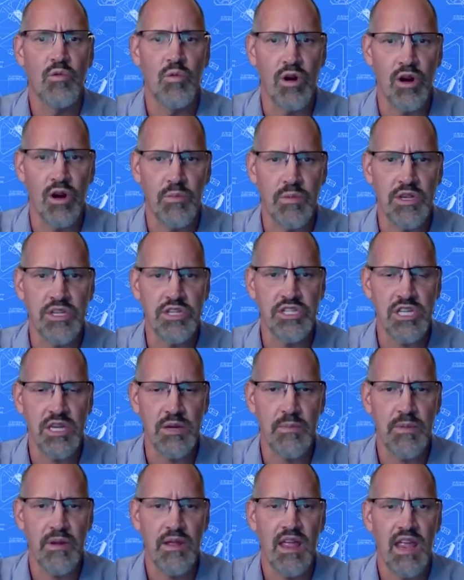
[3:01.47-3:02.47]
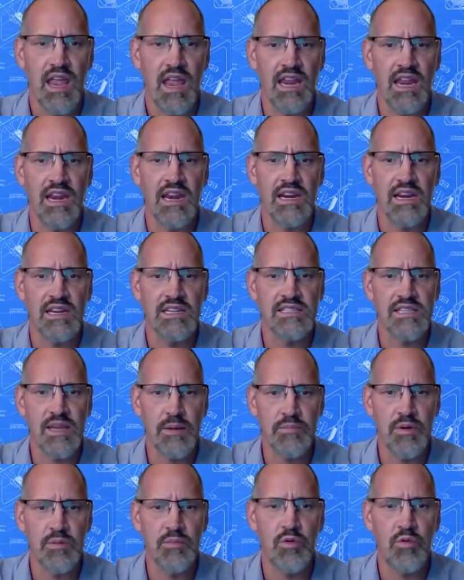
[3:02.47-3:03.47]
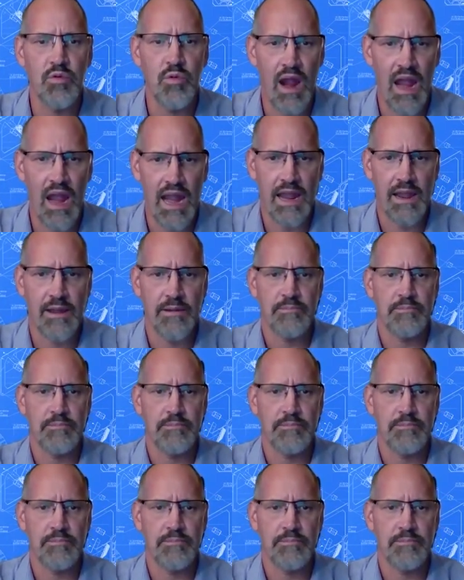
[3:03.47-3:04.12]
workmanship in an acceptable way.